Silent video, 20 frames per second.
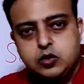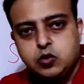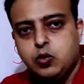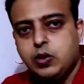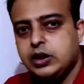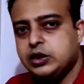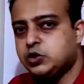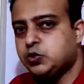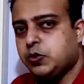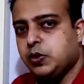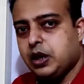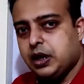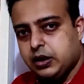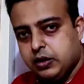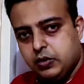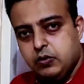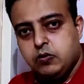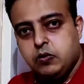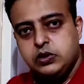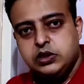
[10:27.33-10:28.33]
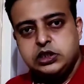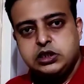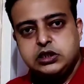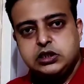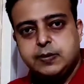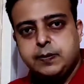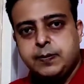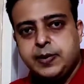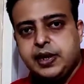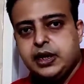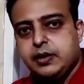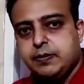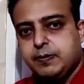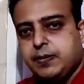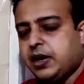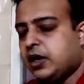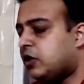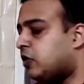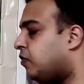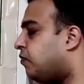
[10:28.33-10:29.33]
to h5, which is the main
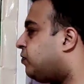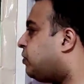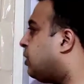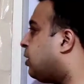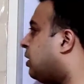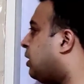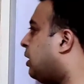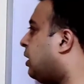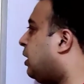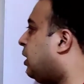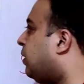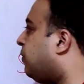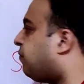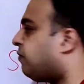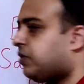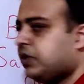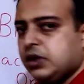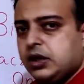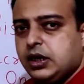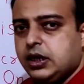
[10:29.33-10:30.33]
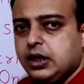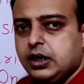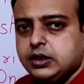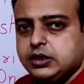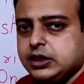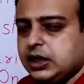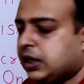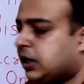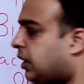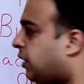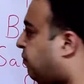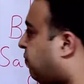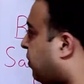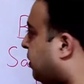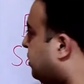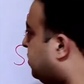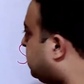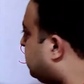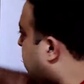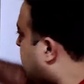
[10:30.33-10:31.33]
part of the Greek gift sacrifice.